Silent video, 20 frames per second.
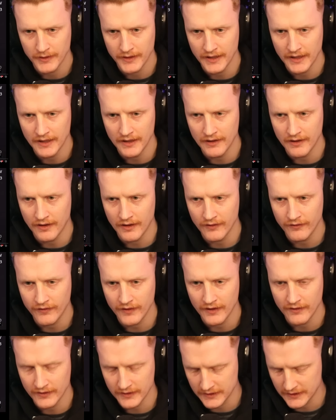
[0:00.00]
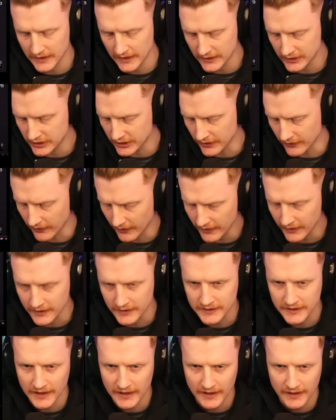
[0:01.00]
But then I found the statue. Hang on a
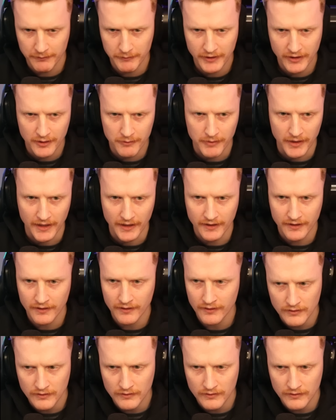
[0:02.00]
sec, let me go back.